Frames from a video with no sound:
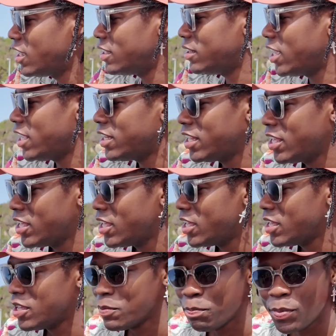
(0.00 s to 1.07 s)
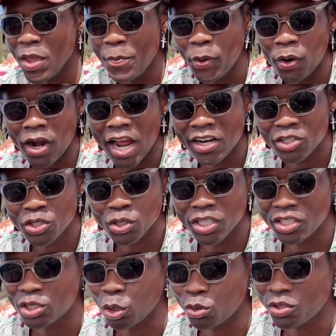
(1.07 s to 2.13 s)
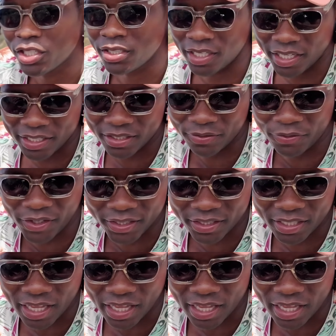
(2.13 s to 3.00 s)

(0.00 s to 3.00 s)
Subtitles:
And then people are actually touching his feet.